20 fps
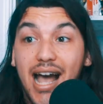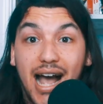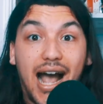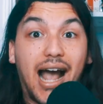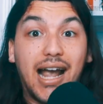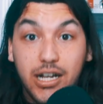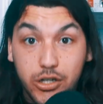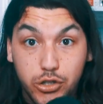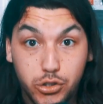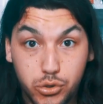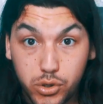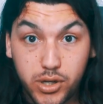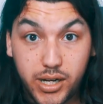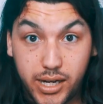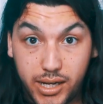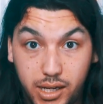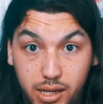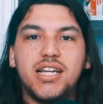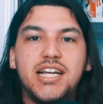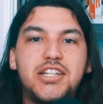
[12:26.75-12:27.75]
I
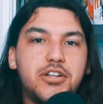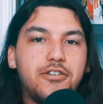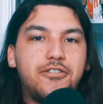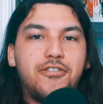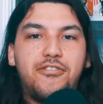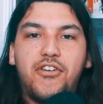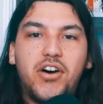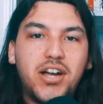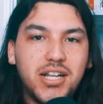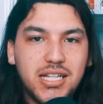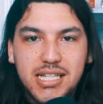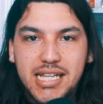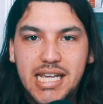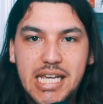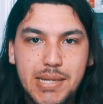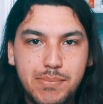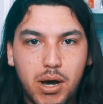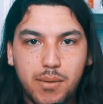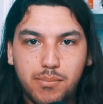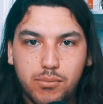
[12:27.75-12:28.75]
agree. It's a fun
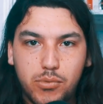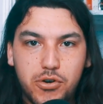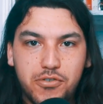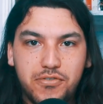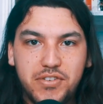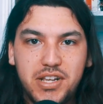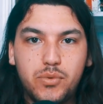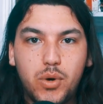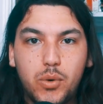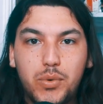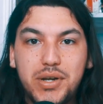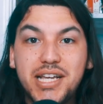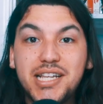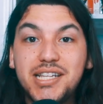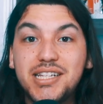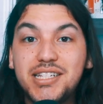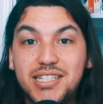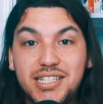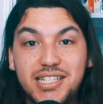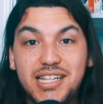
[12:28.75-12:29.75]
team-up movie where we get
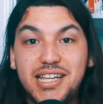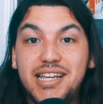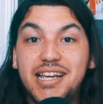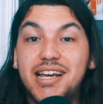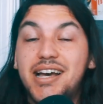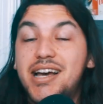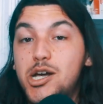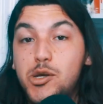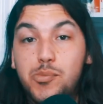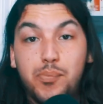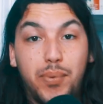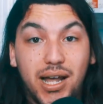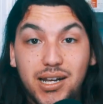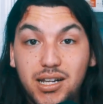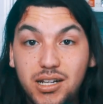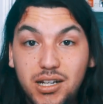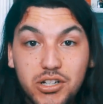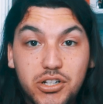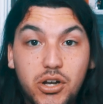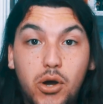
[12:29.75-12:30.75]
to see
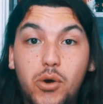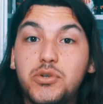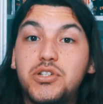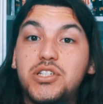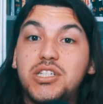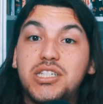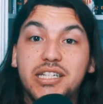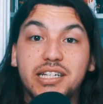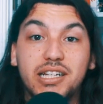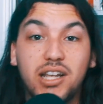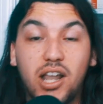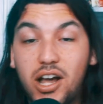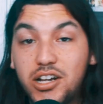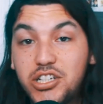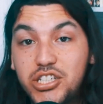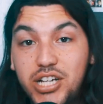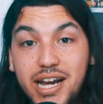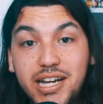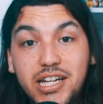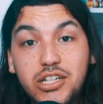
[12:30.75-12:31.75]
Bela Lugosi and Lon
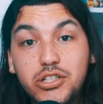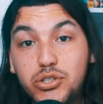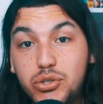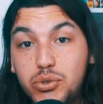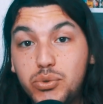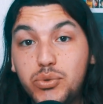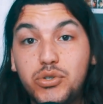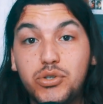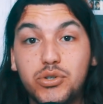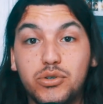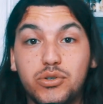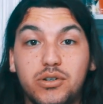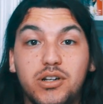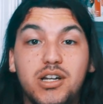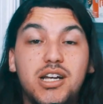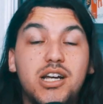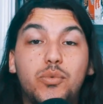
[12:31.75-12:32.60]
Chaney Jr.